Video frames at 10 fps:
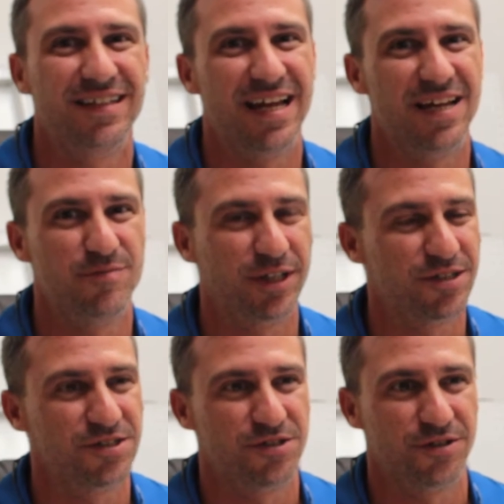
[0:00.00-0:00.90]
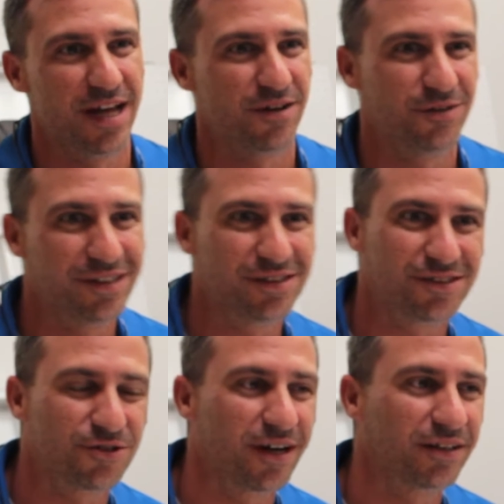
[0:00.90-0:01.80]
And because you're not only
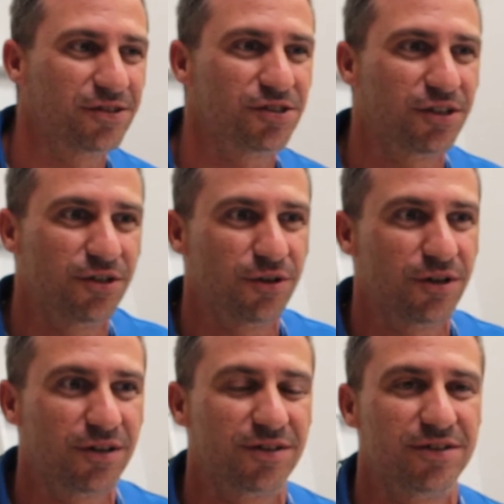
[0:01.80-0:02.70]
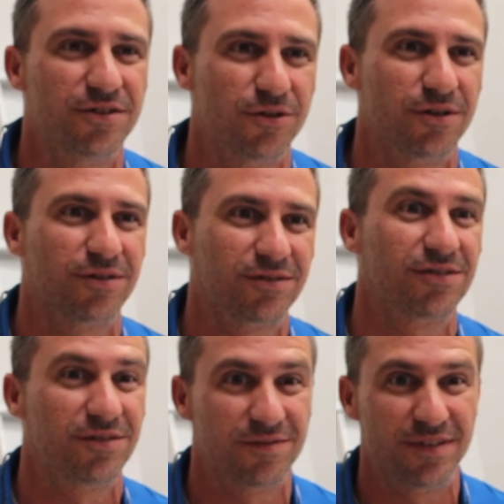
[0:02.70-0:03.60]
trying to secure your
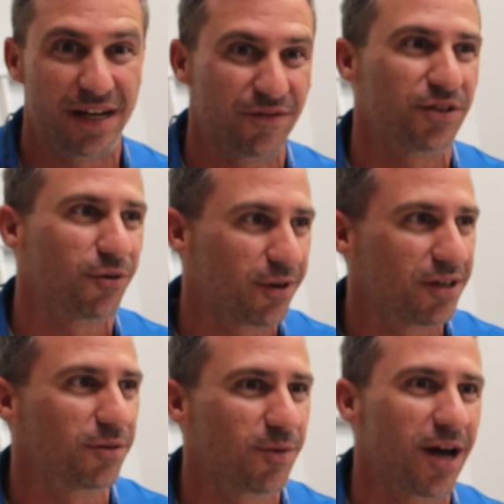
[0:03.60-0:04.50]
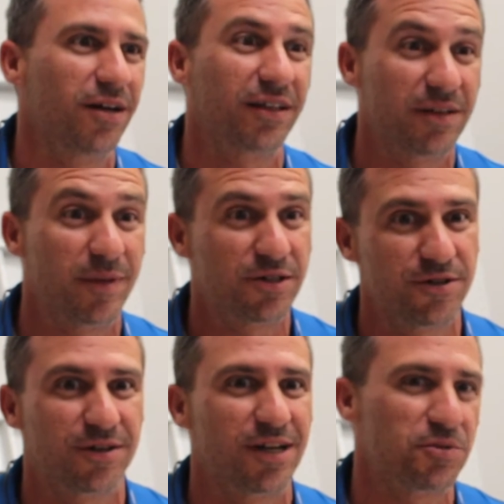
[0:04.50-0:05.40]
inventory and your product and make
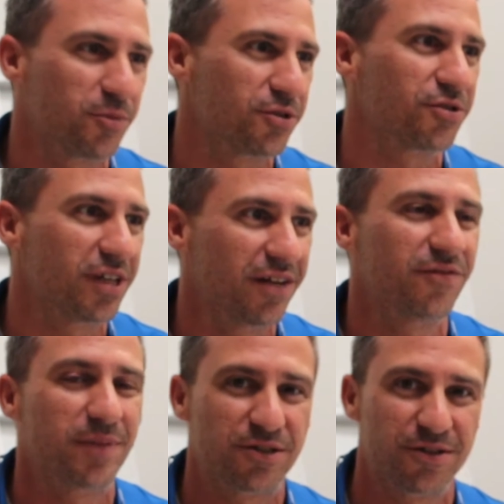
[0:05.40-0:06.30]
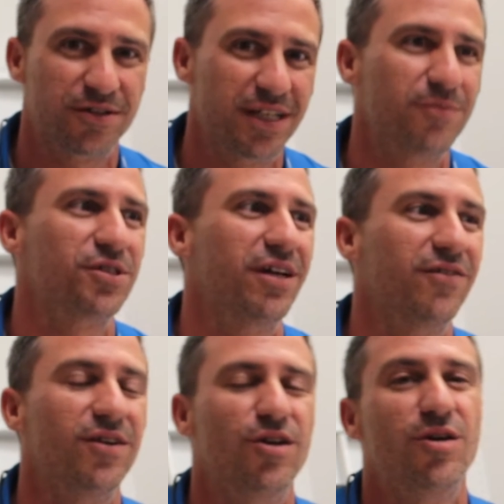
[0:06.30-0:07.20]
sure your customers are safe and make sure your team's
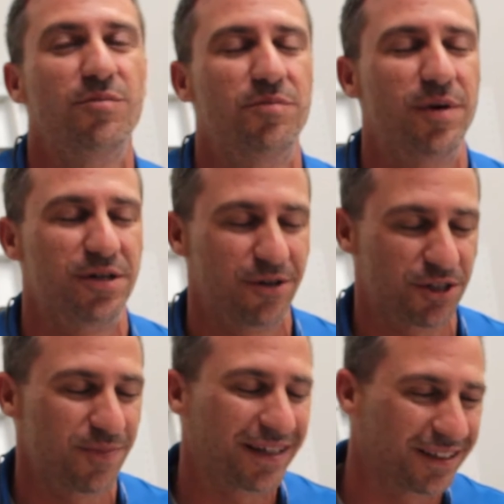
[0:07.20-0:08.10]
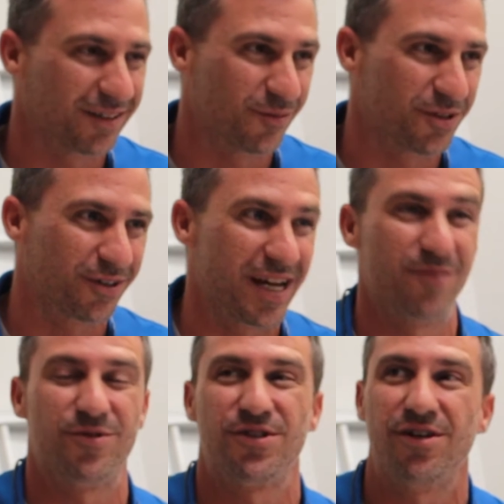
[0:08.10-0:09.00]
safe, but you're inspecting them with your
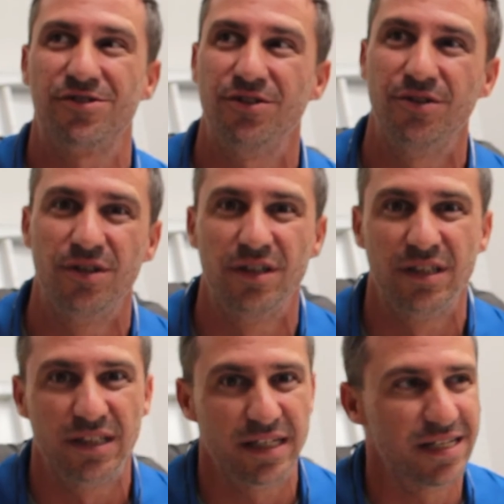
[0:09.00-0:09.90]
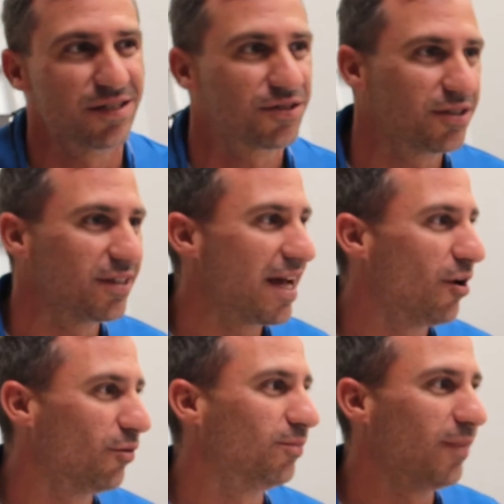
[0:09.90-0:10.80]
cameras also. Is
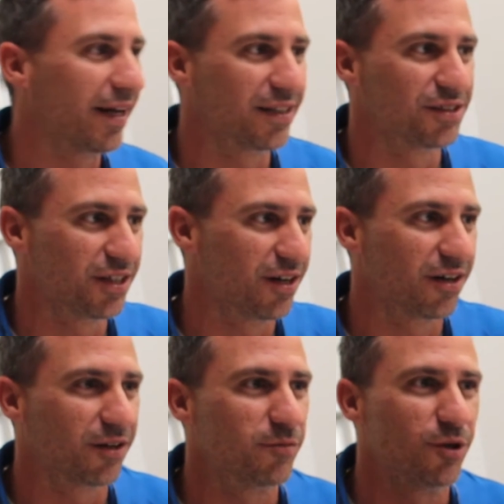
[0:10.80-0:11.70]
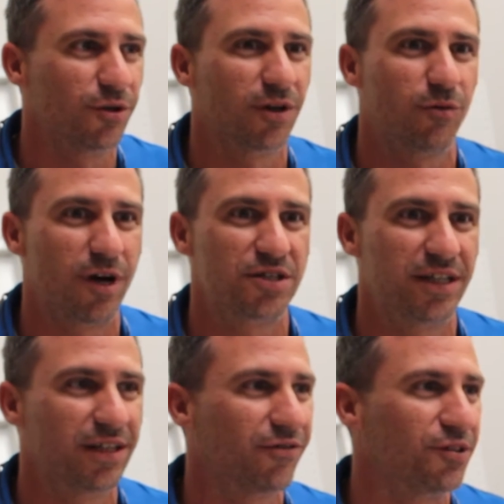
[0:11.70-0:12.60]
now I can sit on a computer and watch
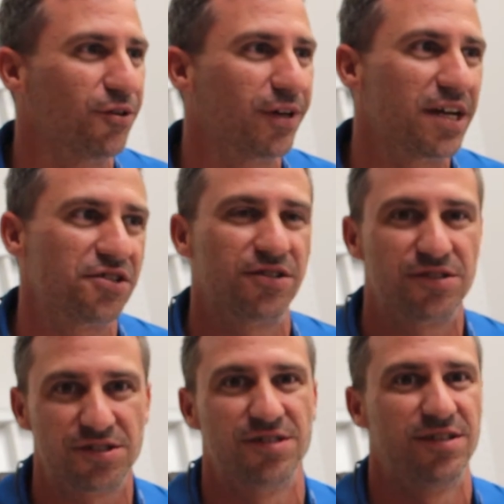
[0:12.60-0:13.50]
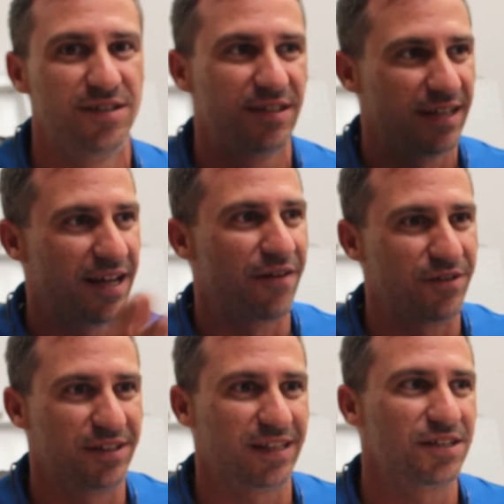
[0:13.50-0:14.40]
8 different locations,
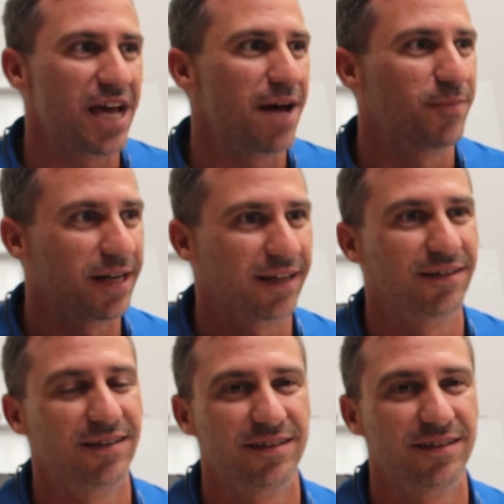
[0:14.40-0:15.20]
everything that's happening,